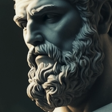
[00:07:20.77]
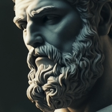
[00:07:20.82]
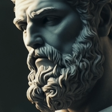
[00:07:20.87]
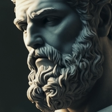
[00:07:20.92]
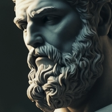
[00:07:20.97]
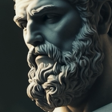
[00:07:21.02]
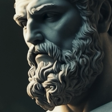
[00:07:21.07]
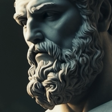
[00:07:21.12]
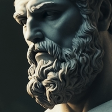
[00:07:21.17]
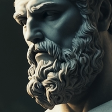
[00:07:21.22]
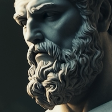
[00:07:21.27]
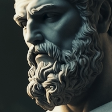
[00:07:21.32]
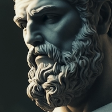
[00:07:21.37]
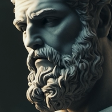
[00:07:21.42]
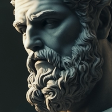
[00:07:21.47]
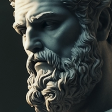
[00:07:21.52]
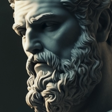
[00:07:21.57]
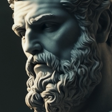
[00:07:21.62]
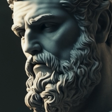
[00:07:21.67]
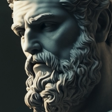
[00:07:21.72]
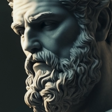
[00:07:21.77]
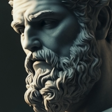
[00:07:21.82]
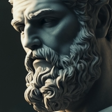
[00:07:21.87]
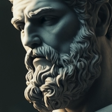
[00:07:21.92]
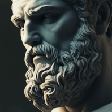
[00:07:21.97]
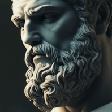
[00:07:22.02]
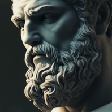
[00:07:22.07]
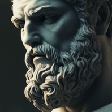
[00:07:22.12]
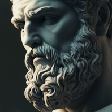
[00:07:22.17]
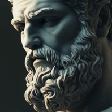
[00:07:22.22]
in the original Olympic
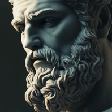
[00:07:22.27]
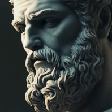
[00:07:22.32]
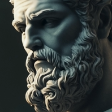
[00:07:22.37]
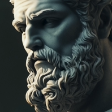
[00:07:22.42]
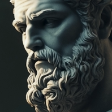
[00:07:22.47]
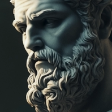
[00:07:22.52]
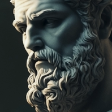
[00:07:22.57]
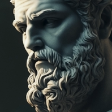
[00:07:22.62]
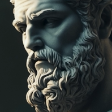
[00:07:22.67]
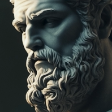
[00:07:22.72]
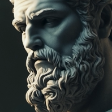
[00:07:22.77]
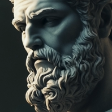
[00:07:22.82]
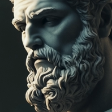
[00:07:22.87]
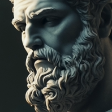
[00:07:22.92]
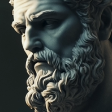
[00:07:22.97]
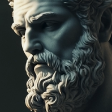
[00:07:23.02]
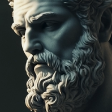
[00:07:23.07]
Games were said to